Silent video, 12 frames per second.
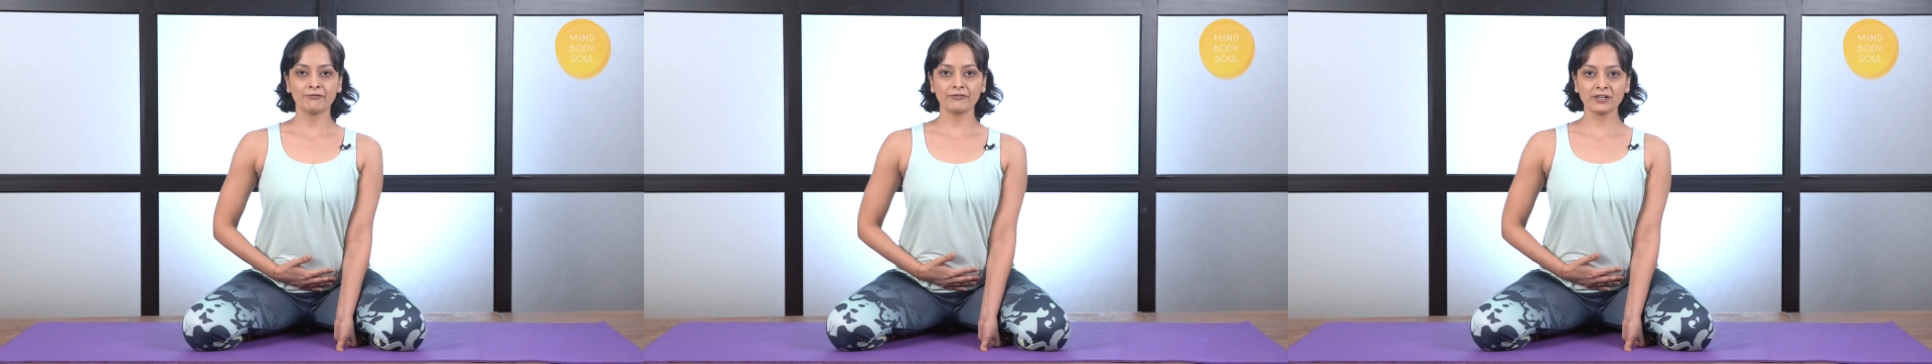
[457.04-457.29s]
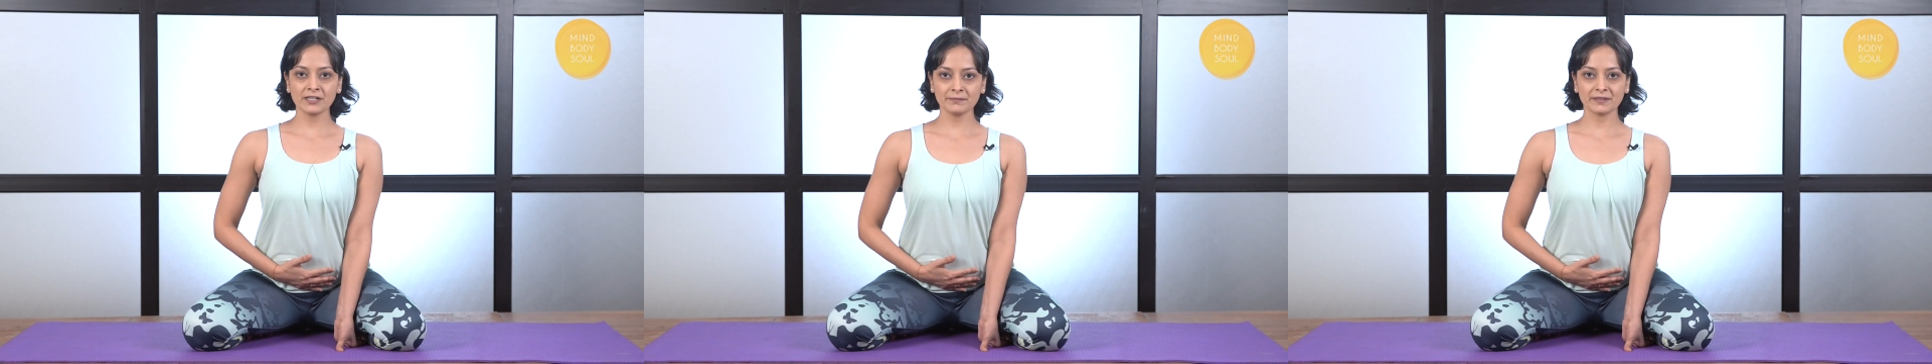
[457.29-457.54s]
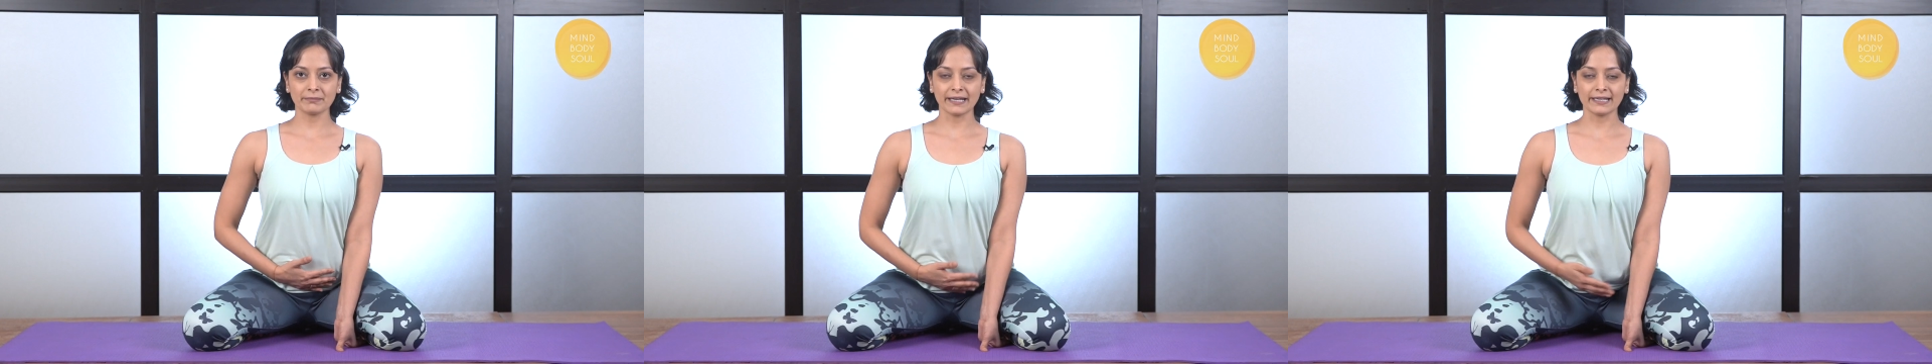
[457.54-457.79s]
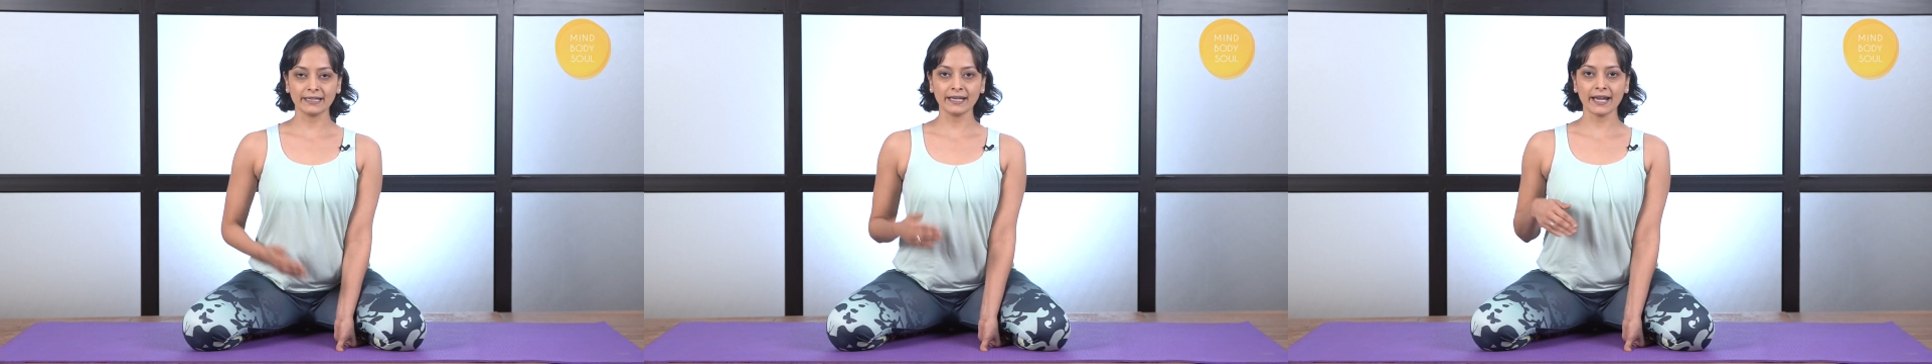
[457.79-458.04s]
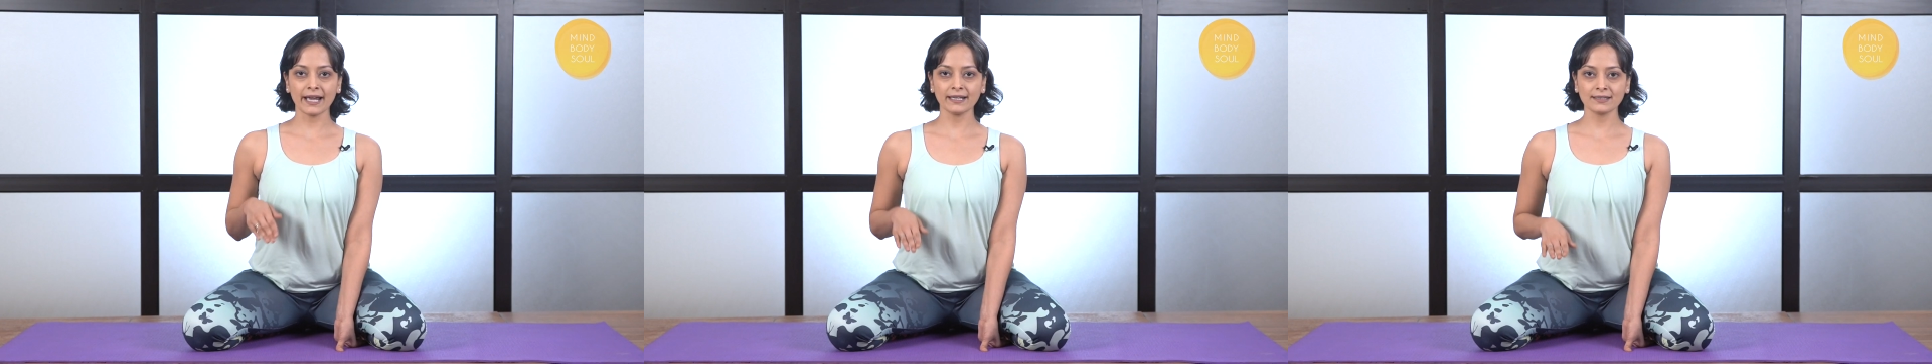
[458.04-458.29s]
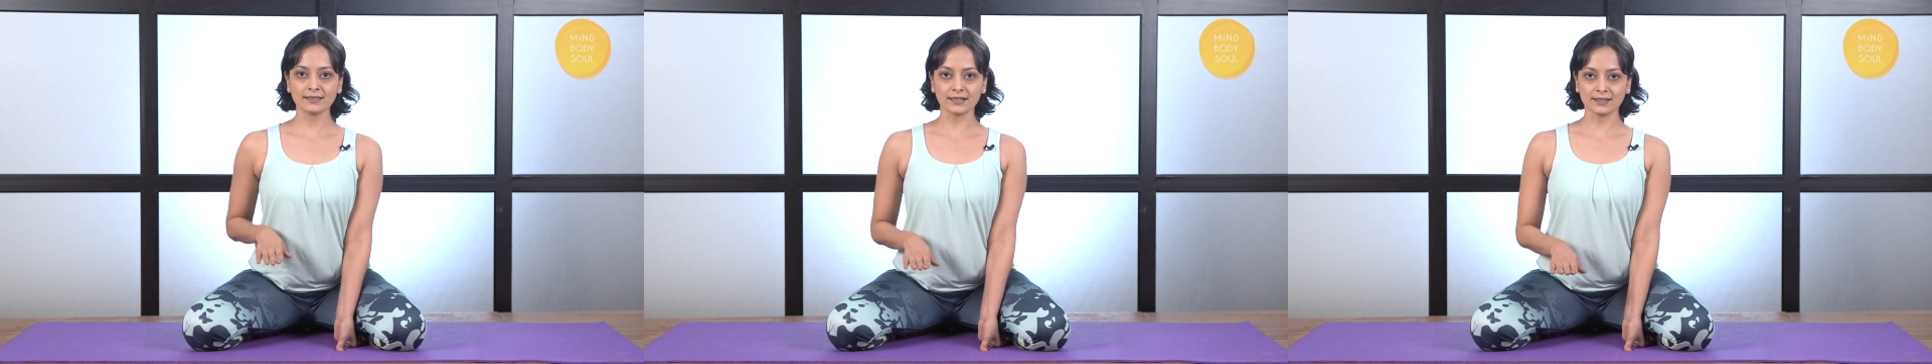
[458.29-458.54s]
firm the belly
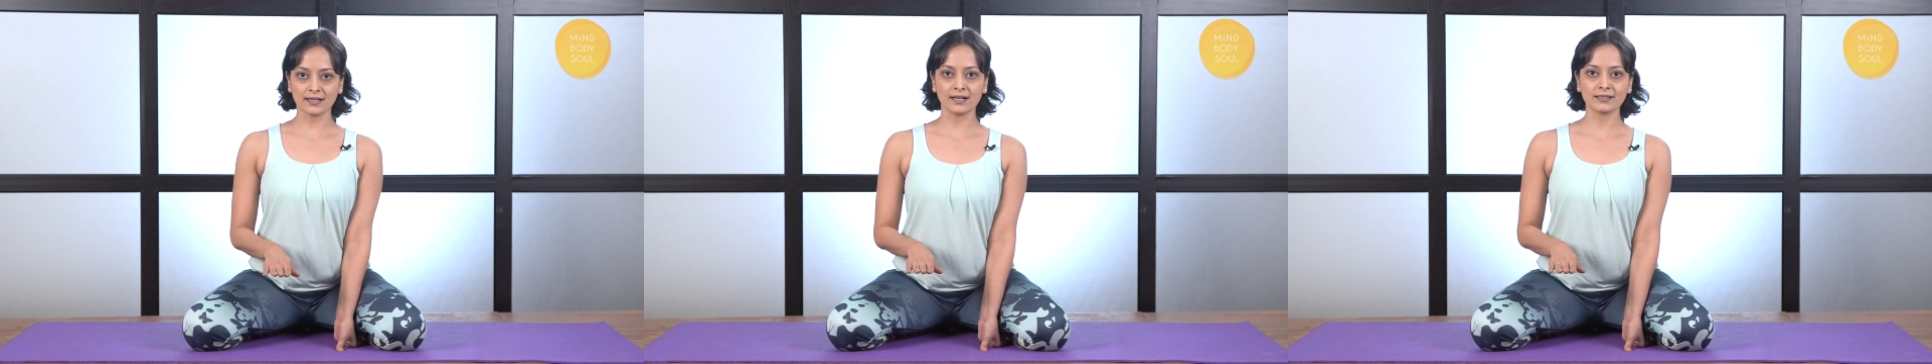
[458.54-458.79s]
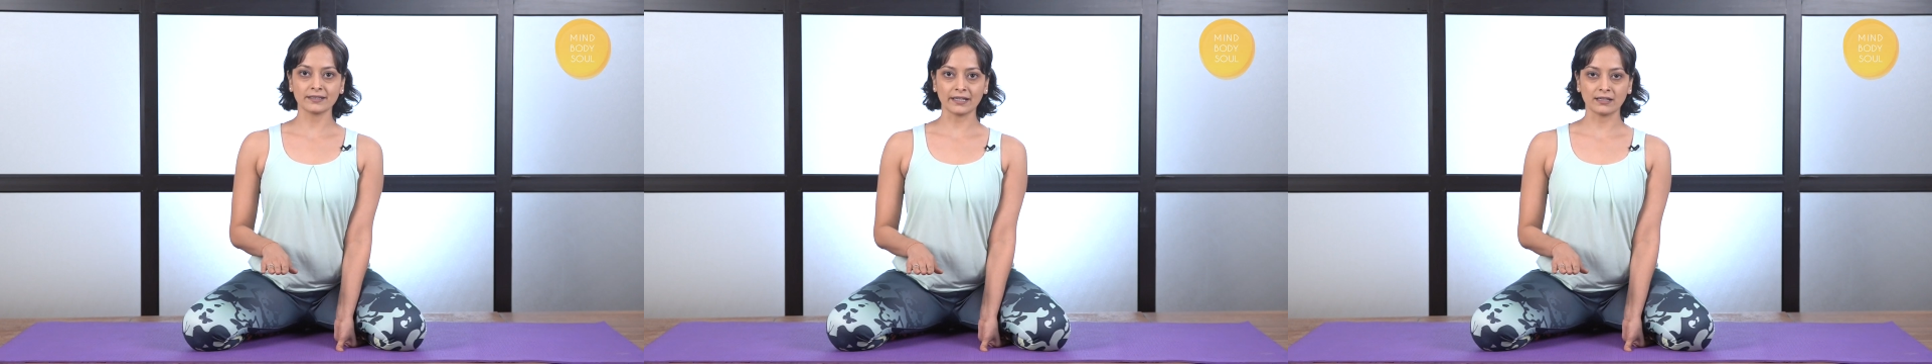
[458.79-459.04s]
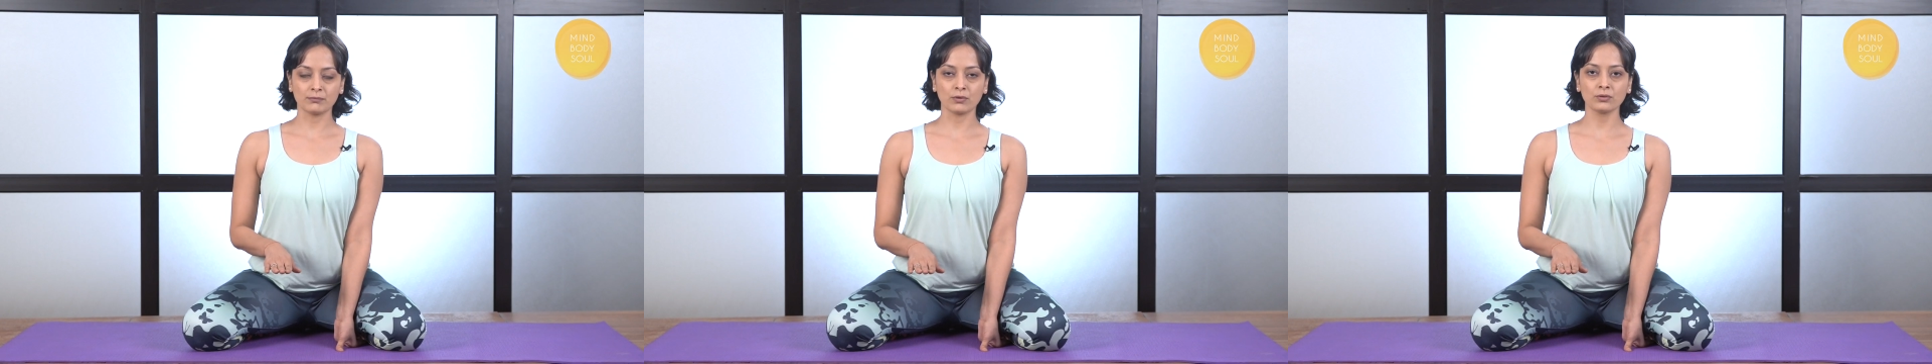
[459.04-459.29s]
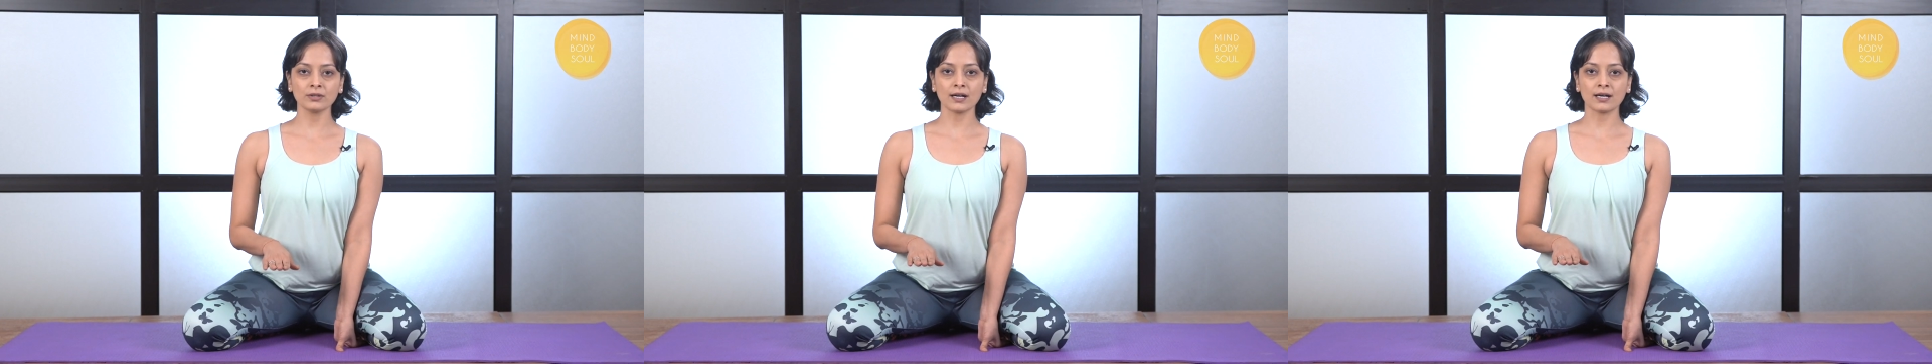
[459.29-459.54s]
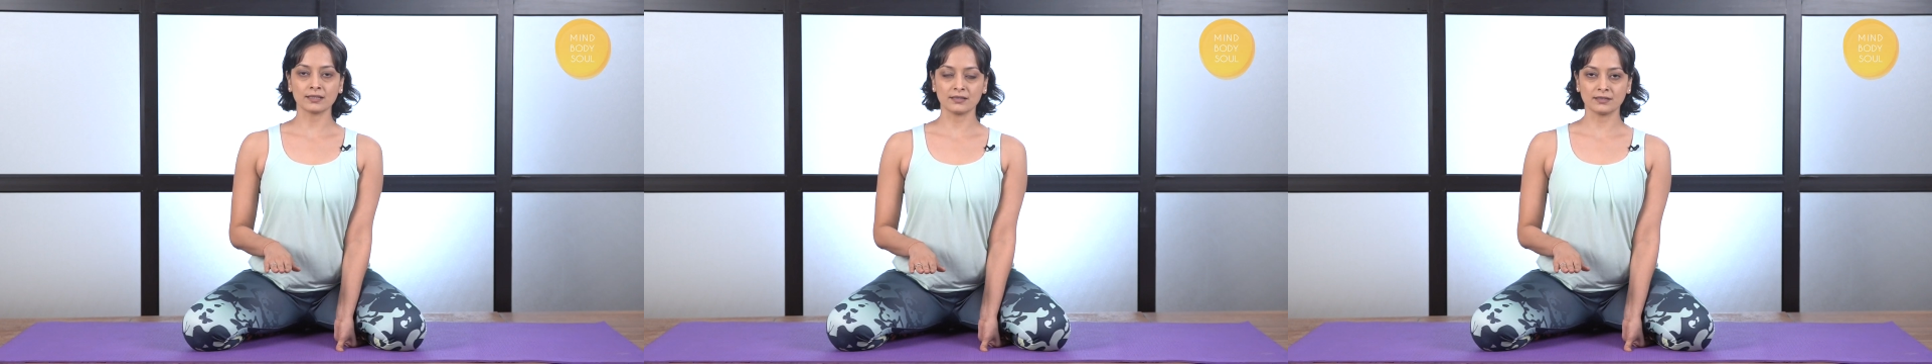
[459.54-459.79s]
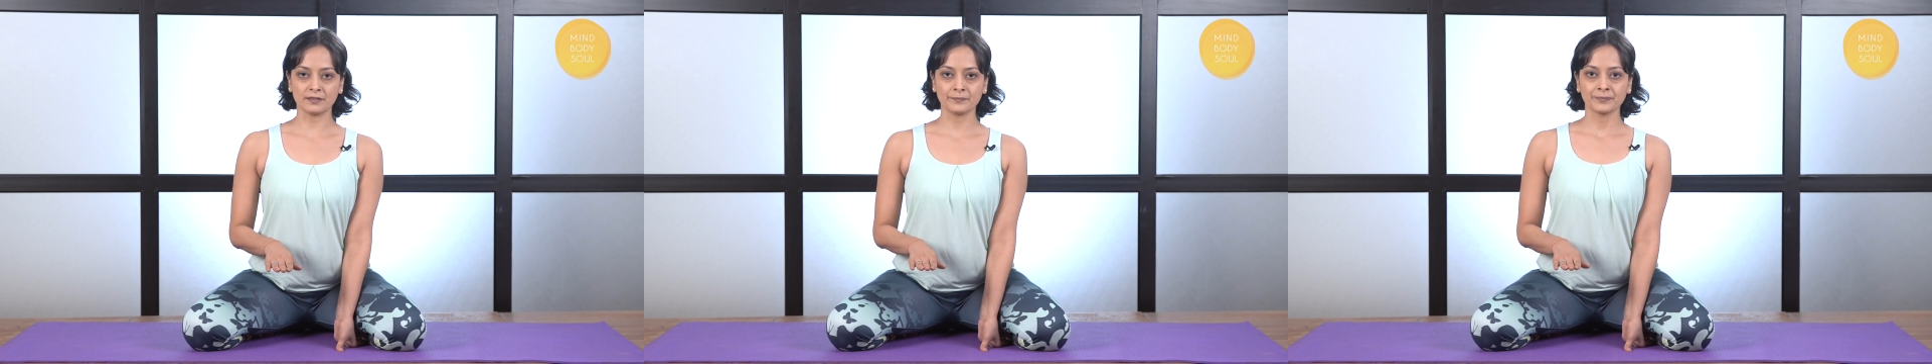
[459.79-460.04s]
and tuck our tailbone
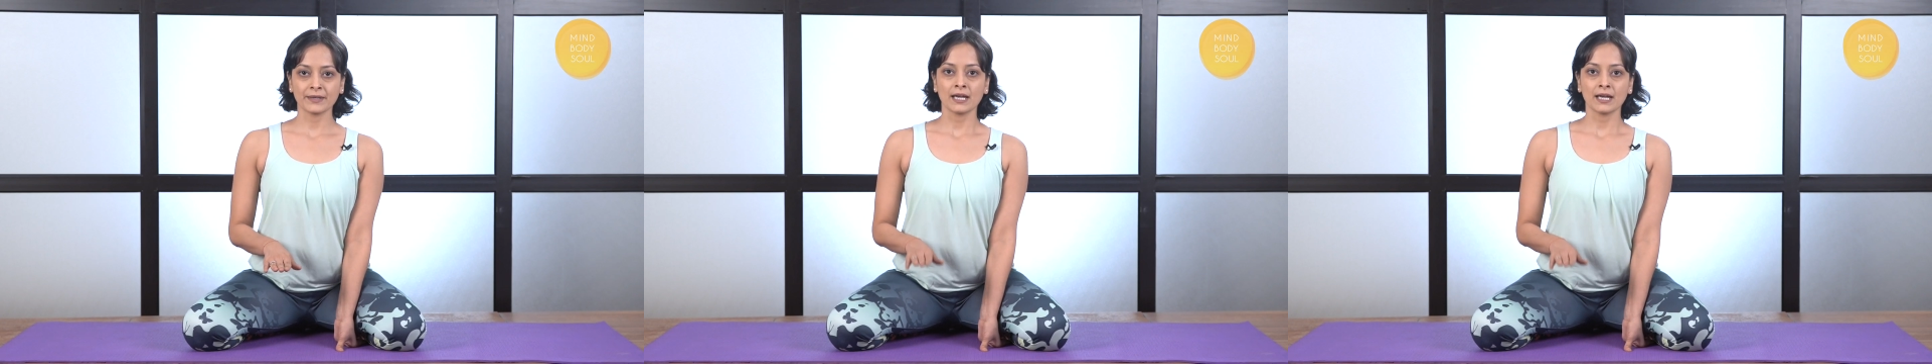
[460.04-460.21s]
under.